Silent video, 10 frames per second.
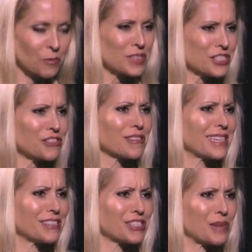what's your
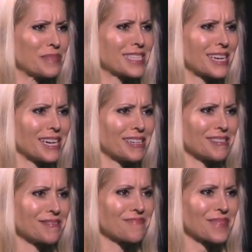leadership
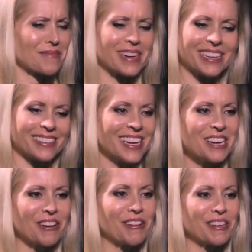style? I mean,
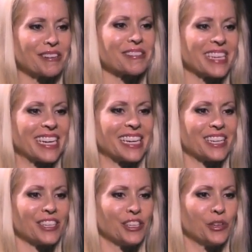
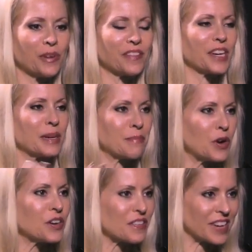clearly you are very
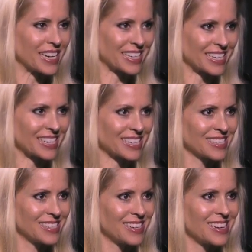motivating,
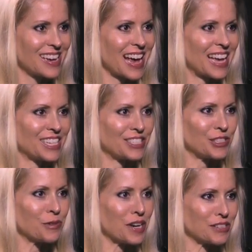and
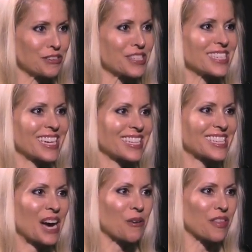you understand
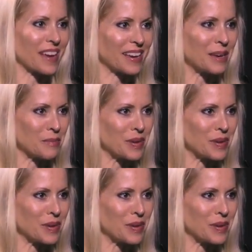how thanking